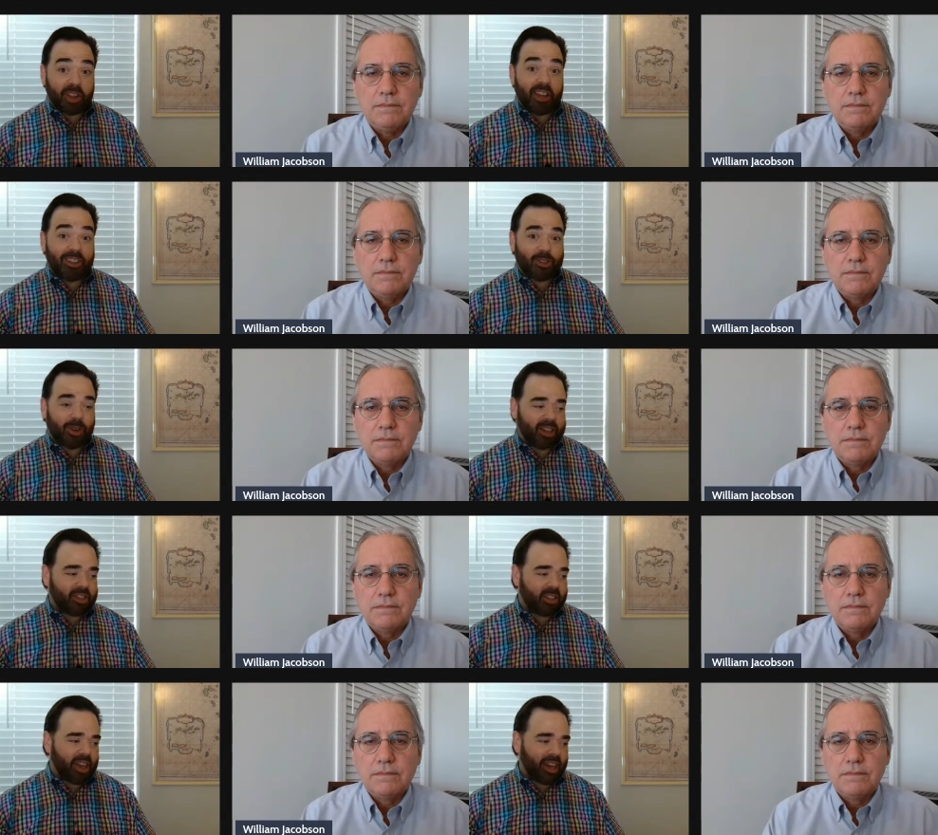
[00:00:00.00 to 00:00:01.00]

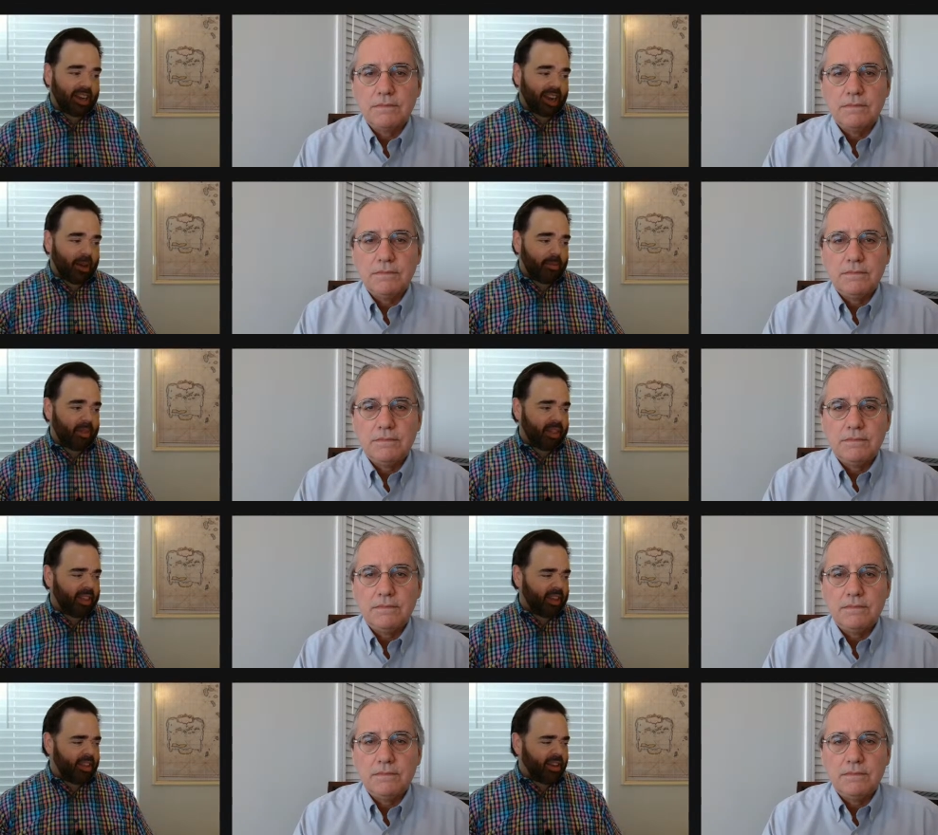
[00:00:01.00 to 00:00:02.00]
Speaker 1: legalinsurrection.com.
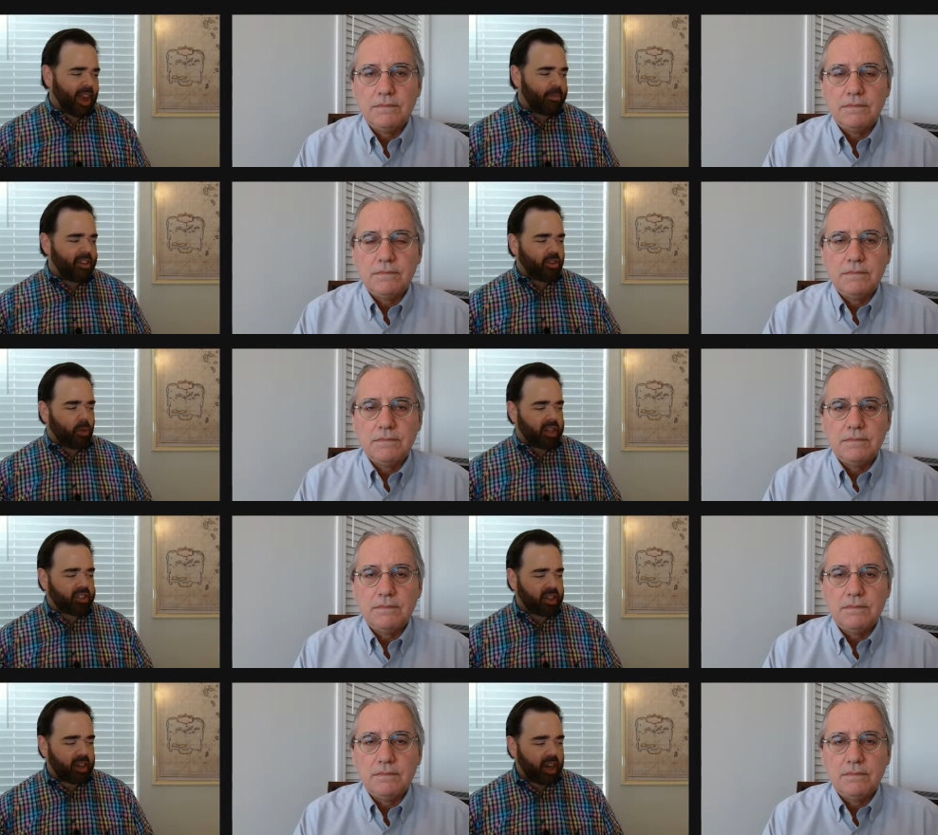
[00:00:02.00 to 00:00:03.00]
Th- there came this
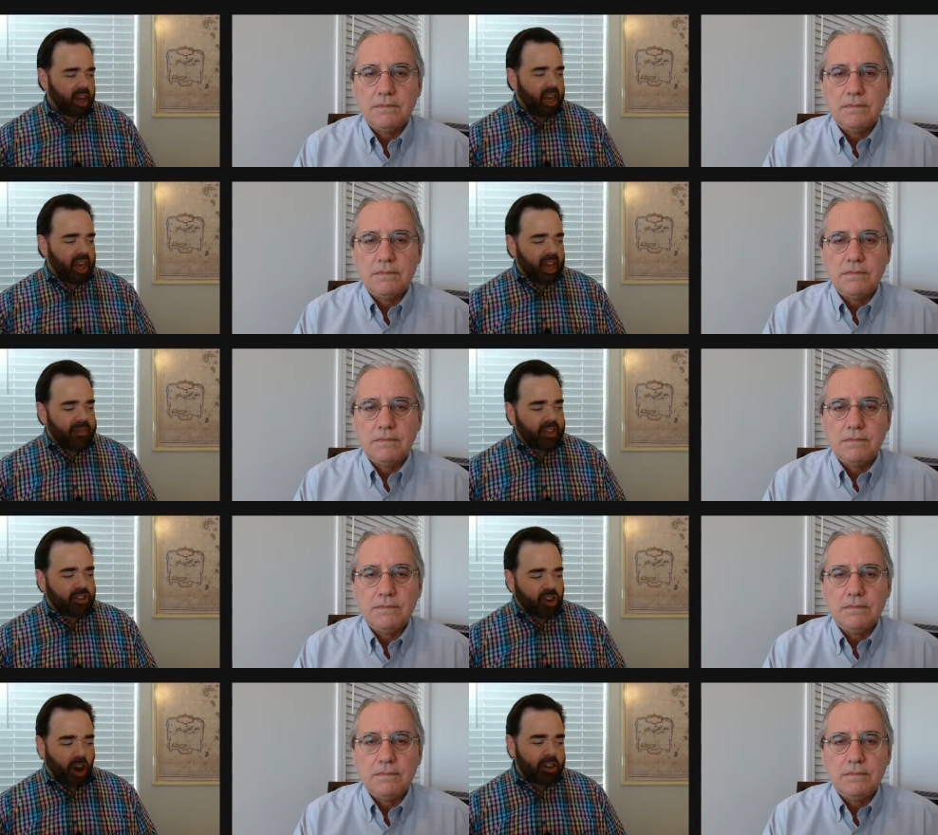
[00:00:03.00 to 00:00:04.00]
question If the
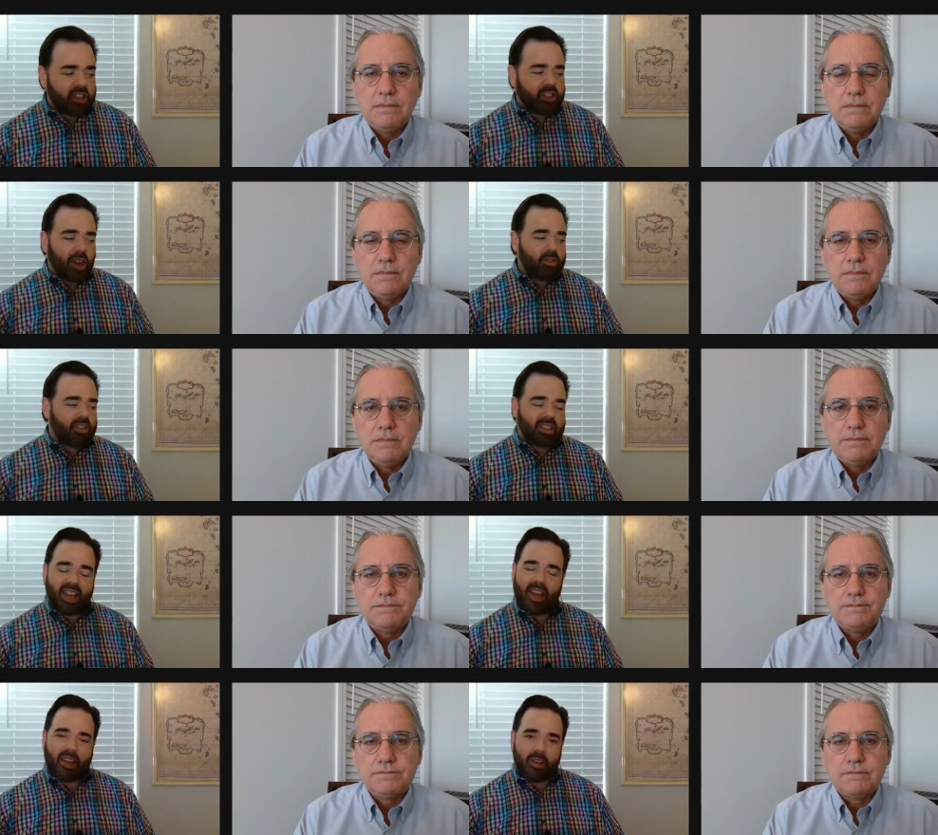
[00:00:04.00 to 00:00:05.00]
charges don't
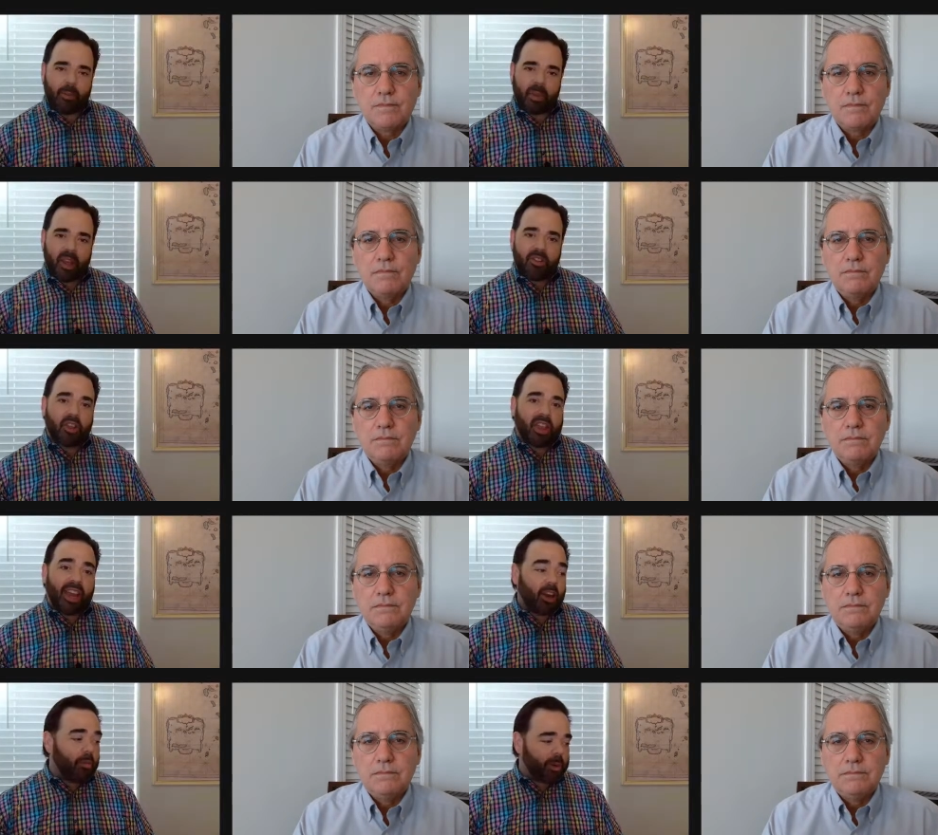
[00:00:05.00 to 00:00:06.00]
stick, do you
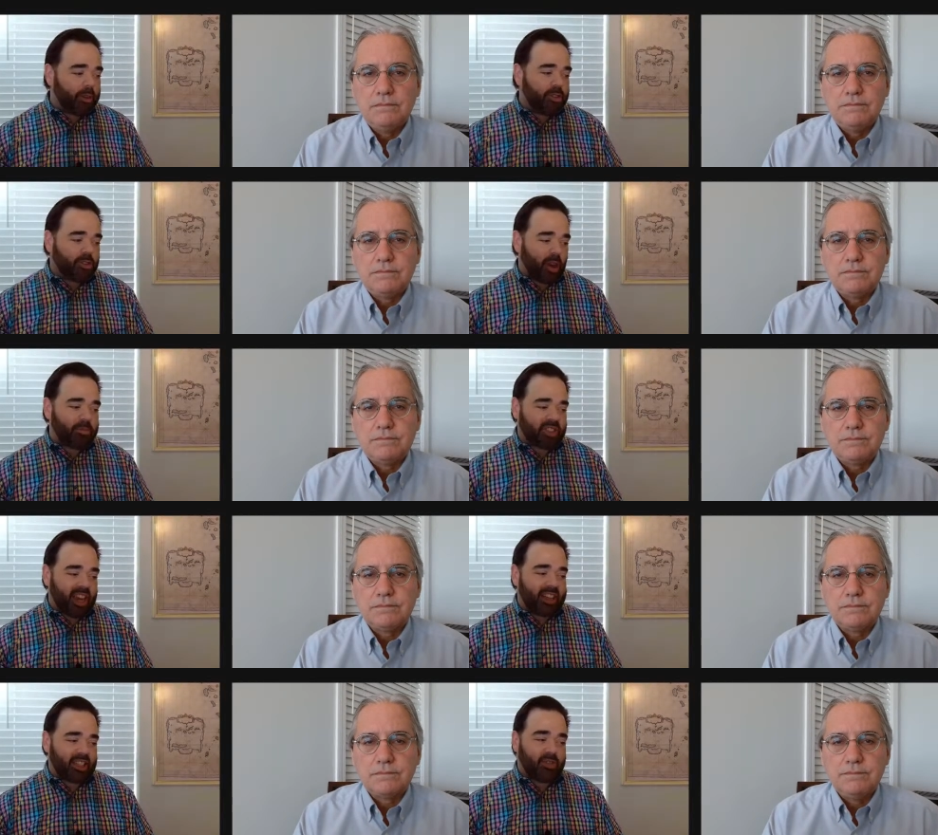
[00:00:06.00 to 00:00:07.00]
think it'll boost Trump's
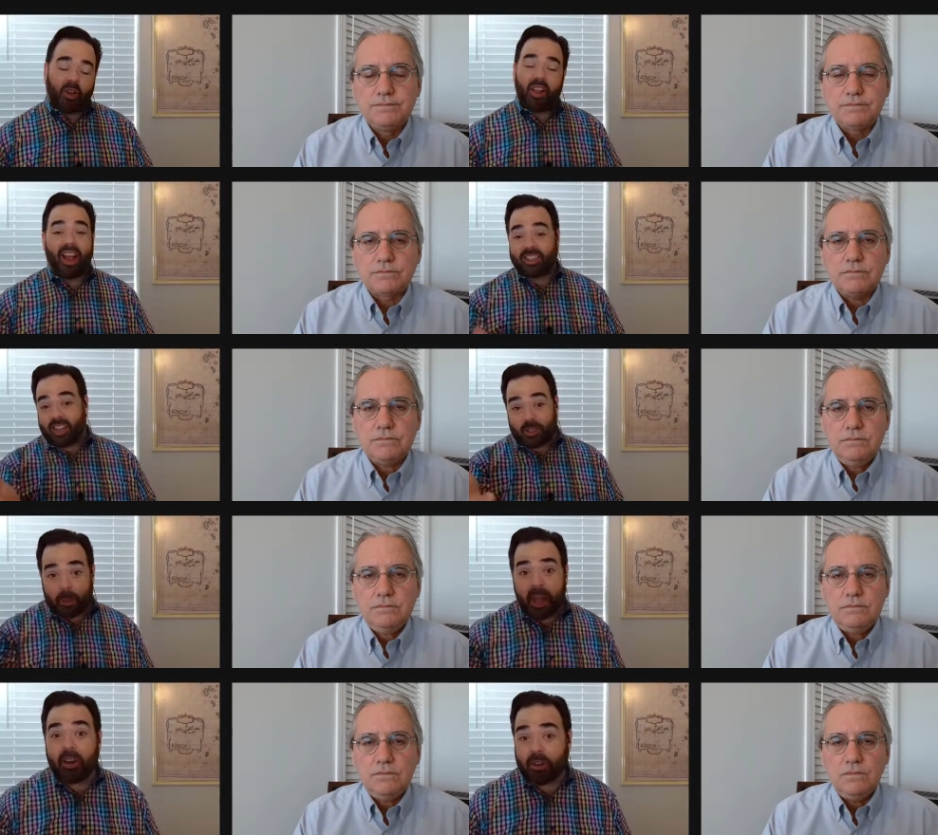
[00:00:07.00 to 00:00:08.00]
chances for election? It's a
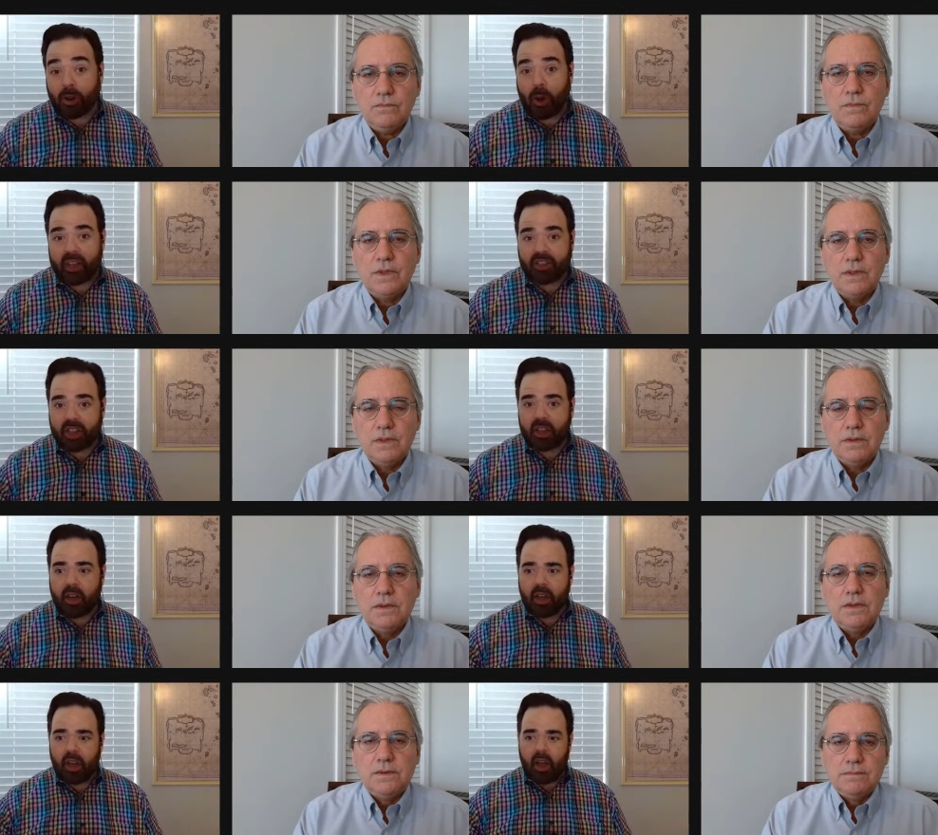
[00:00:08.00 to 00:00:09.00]
political
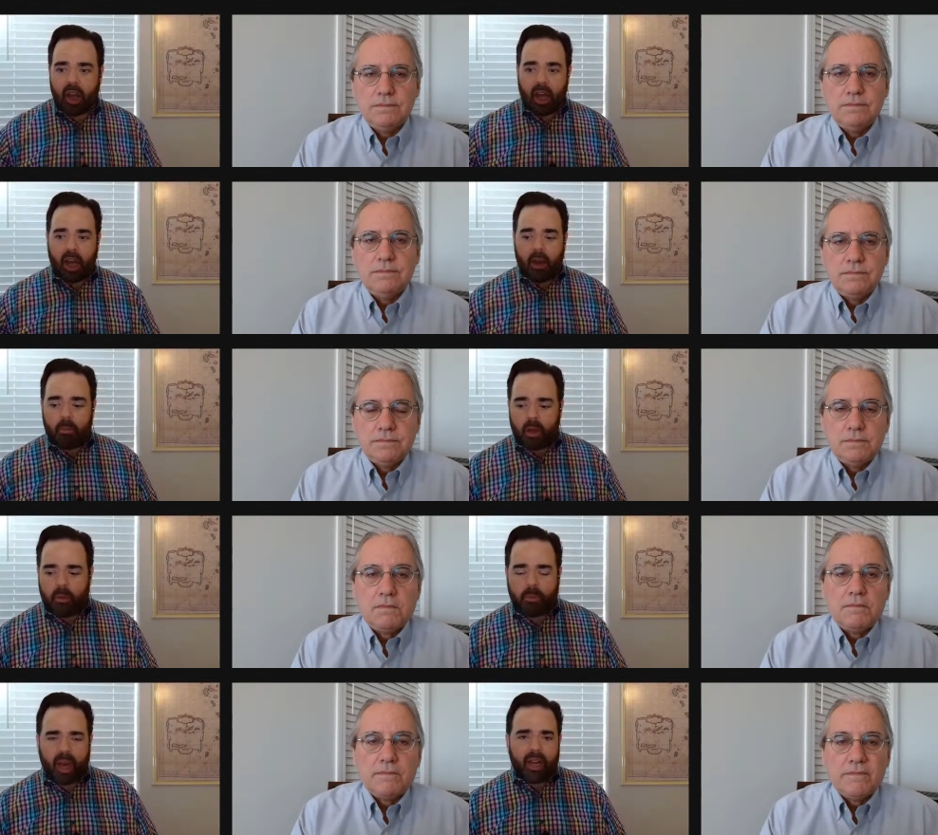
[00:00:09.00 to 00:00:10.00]
question, um,
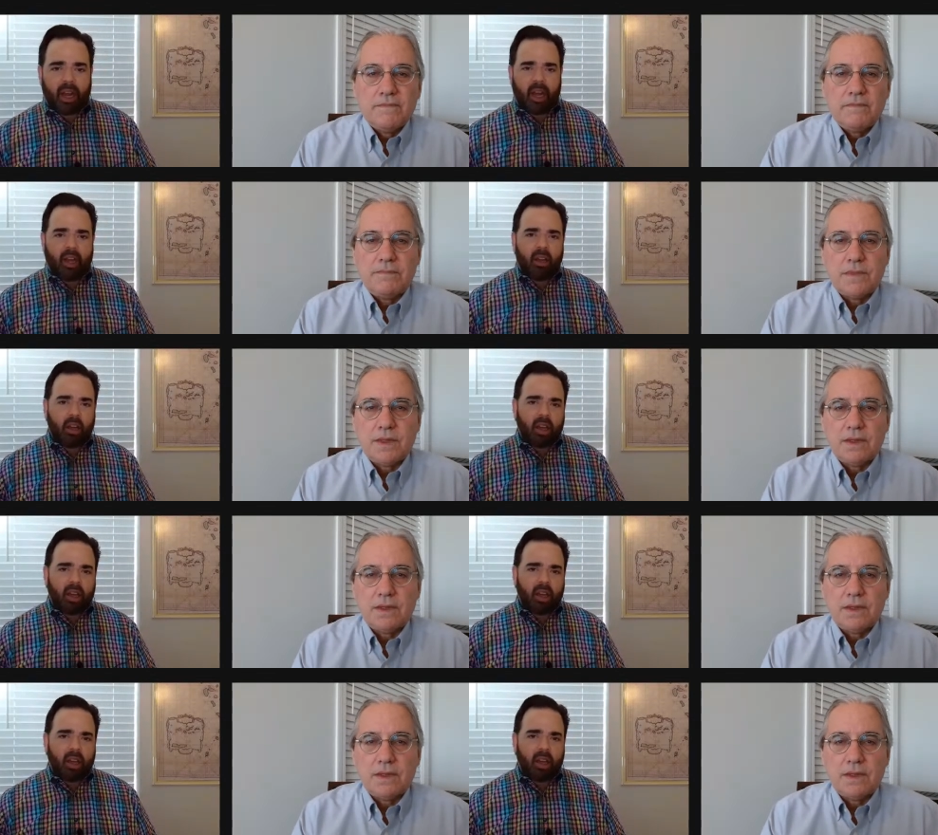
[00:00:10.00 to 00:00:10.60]
but uh,